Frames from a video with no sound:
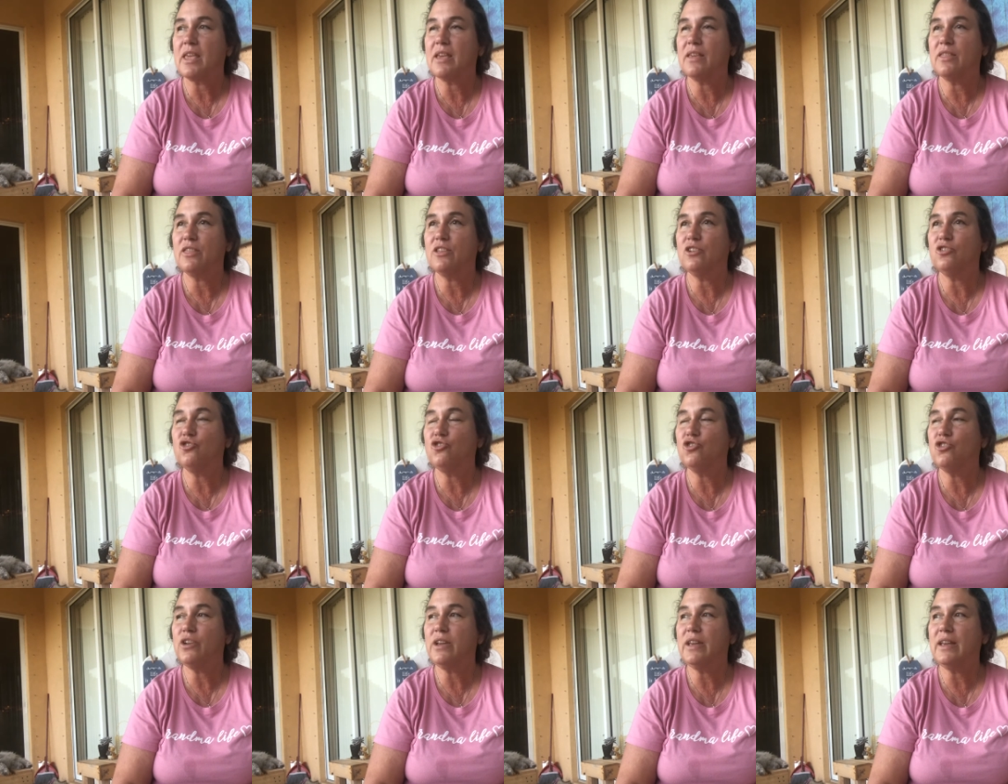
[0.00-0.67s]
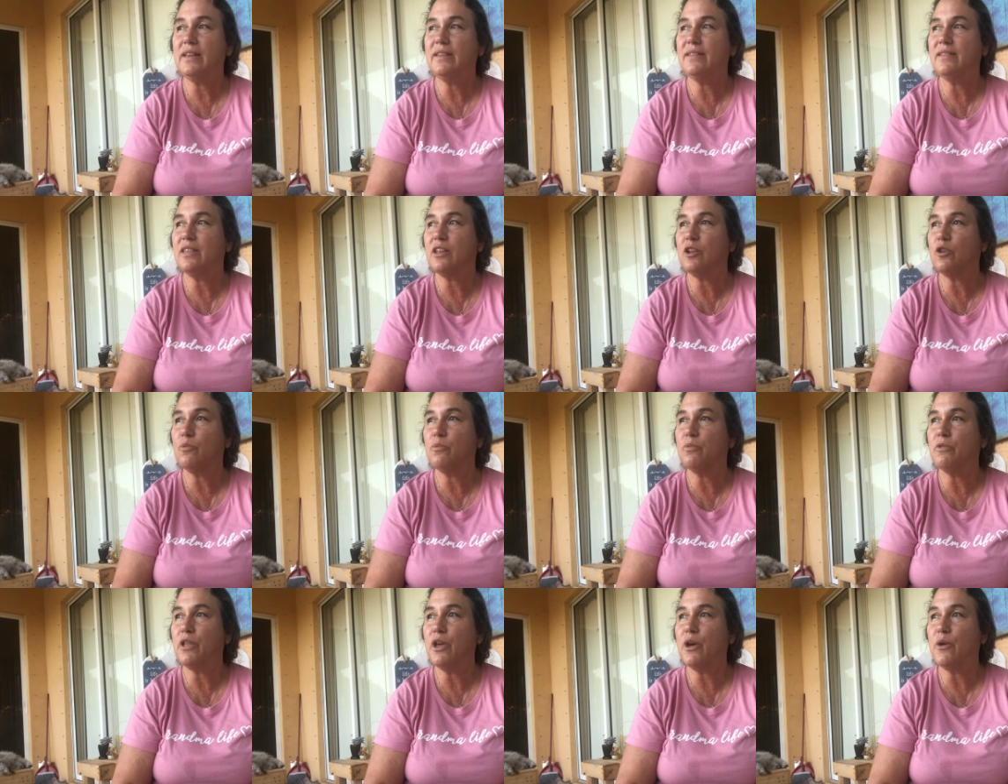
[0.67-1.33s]
the trees that are
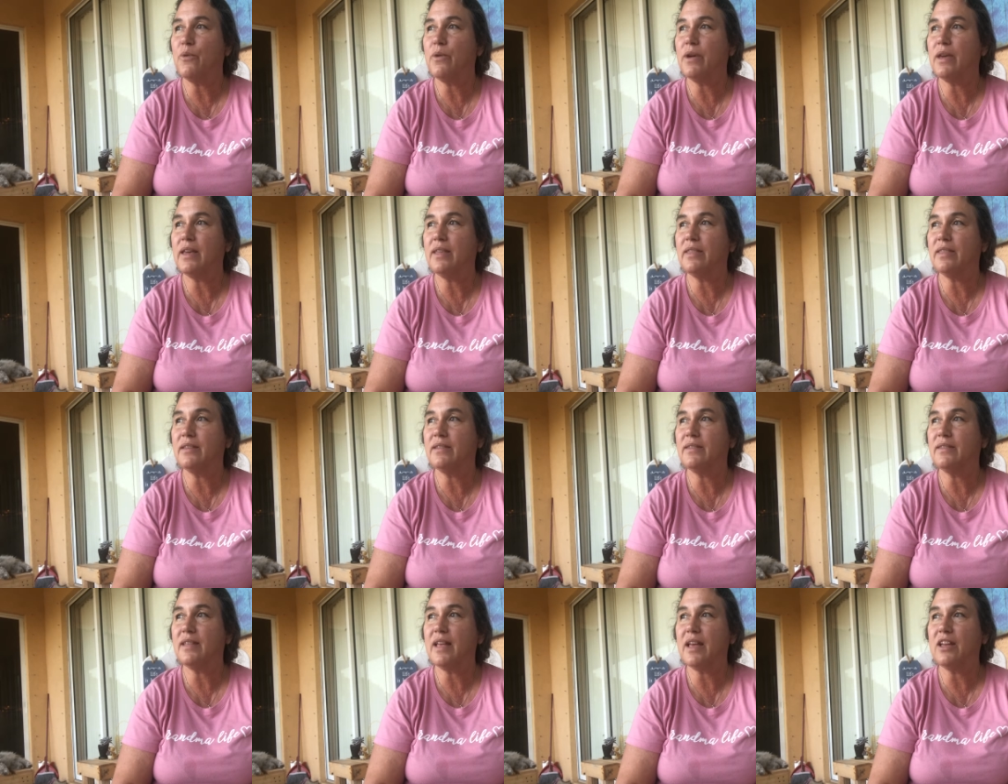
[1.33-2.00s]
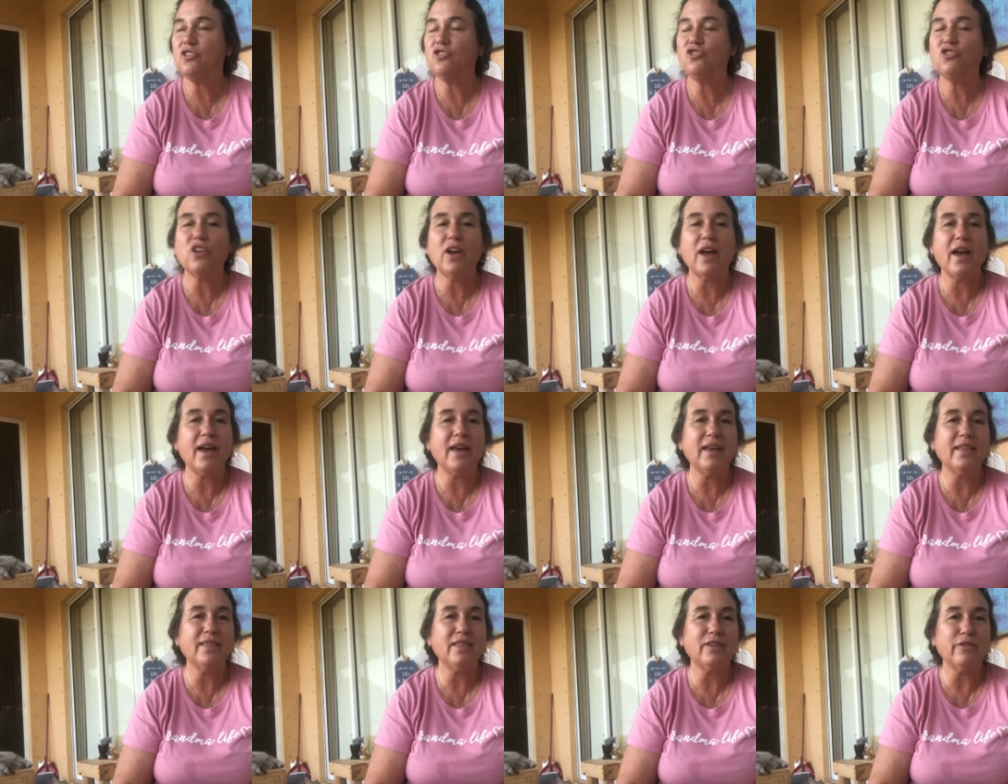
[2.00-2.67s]
blowing, the
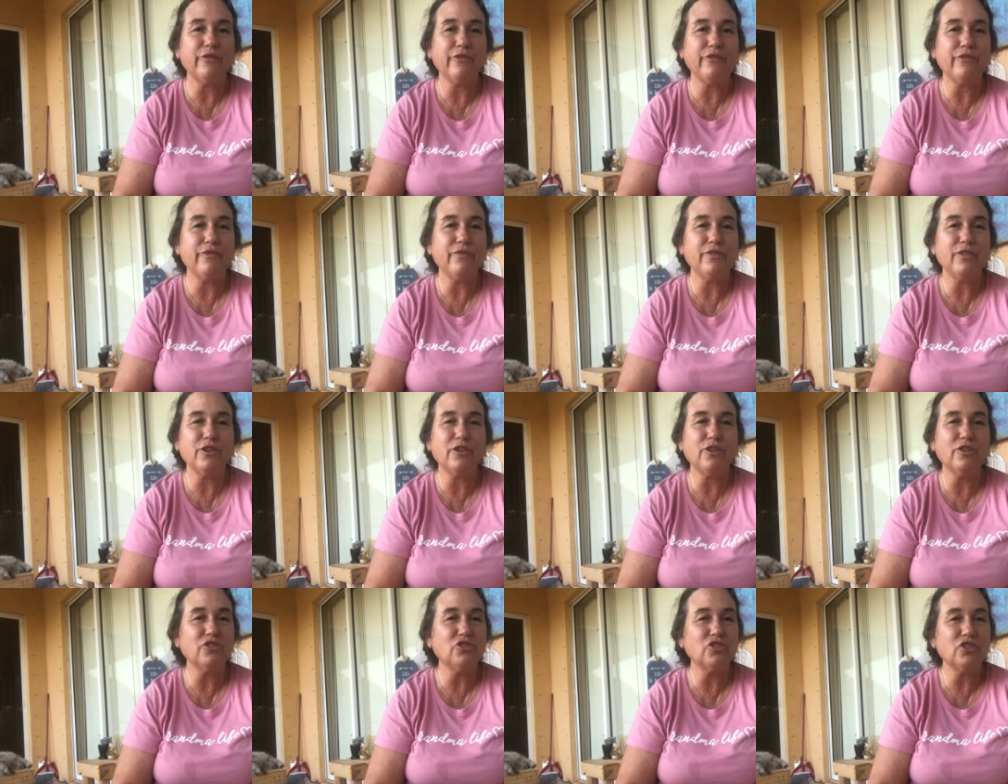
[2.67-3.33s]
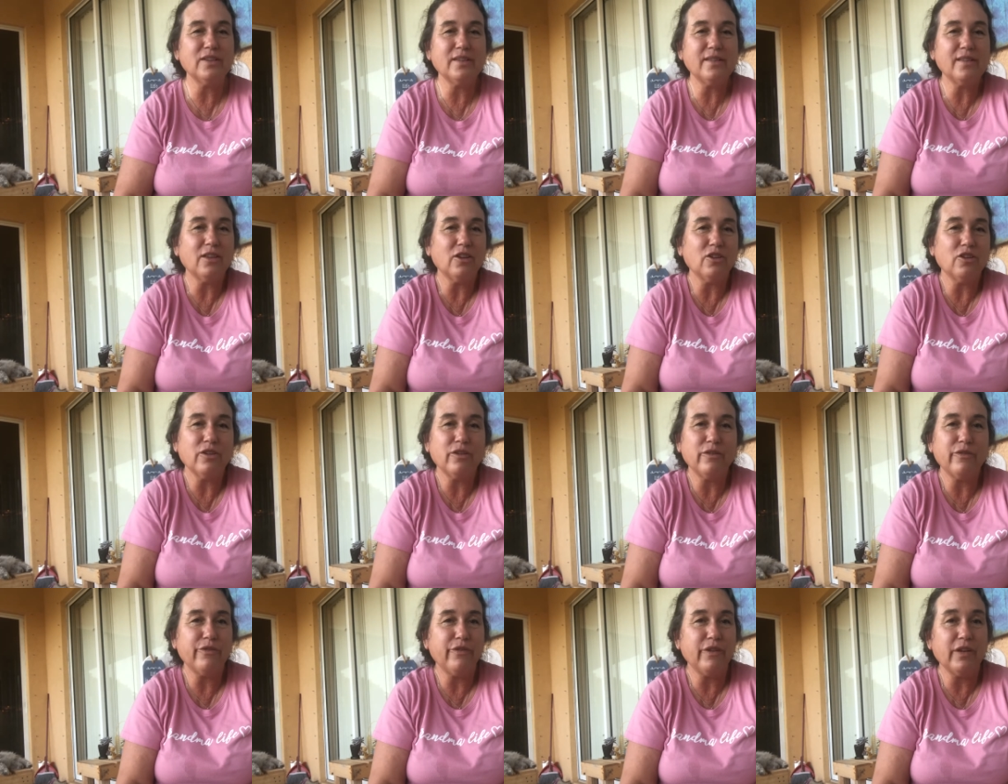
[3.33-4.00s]
sunshine, the, the just the
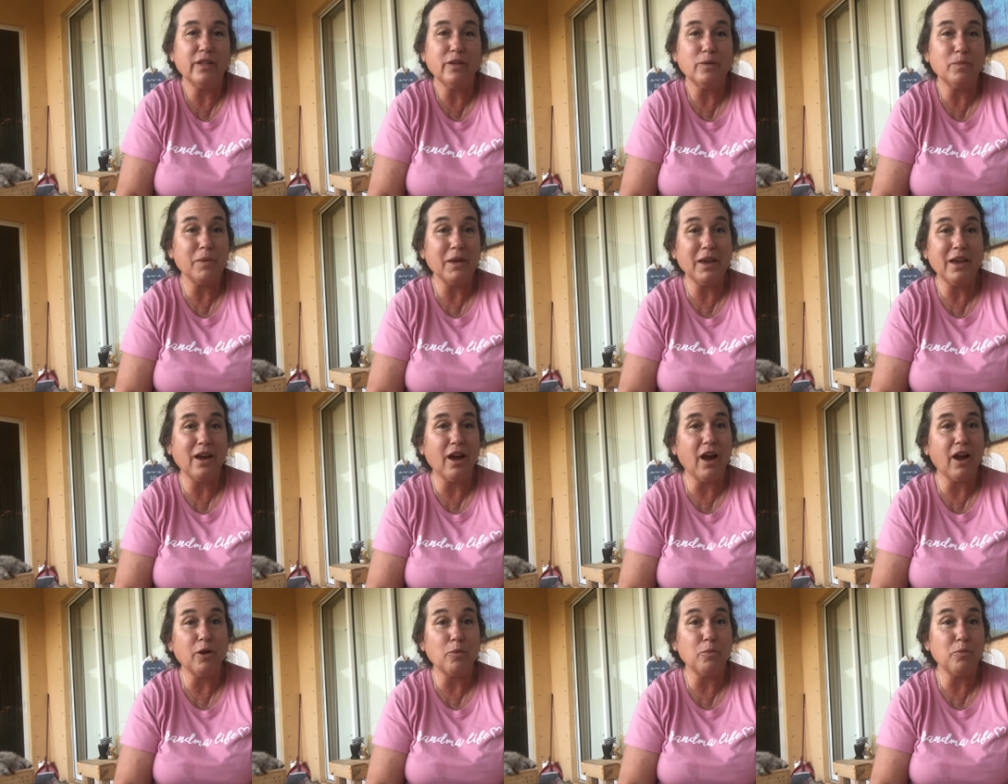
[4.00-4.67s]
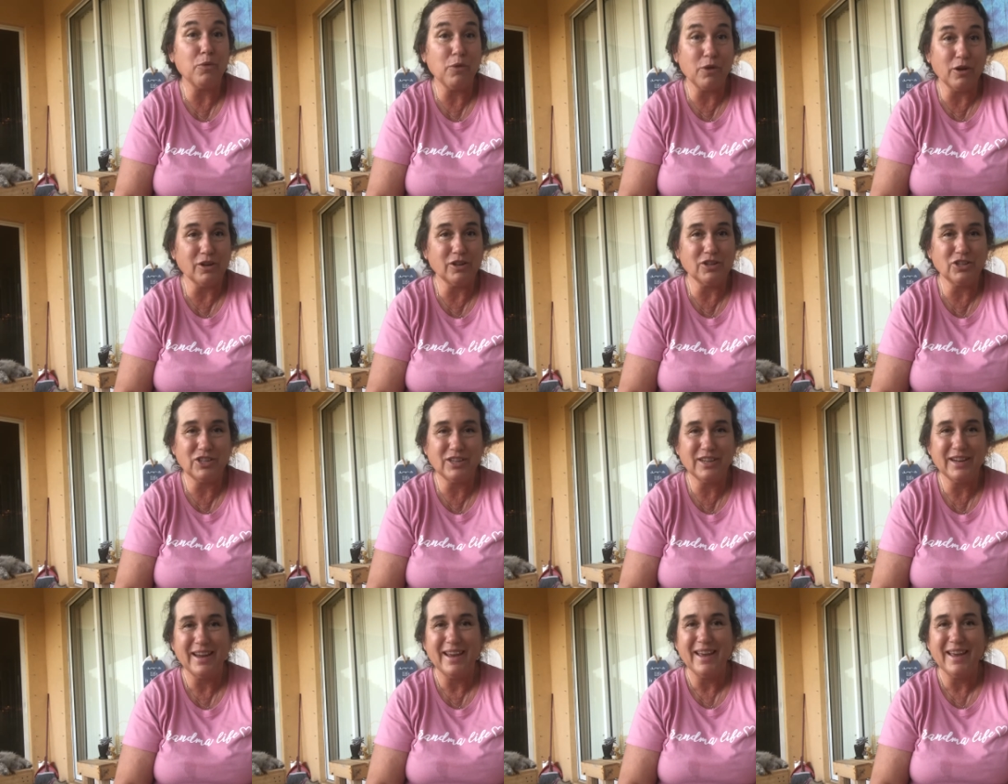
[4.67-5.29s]
good feel of being on a porch.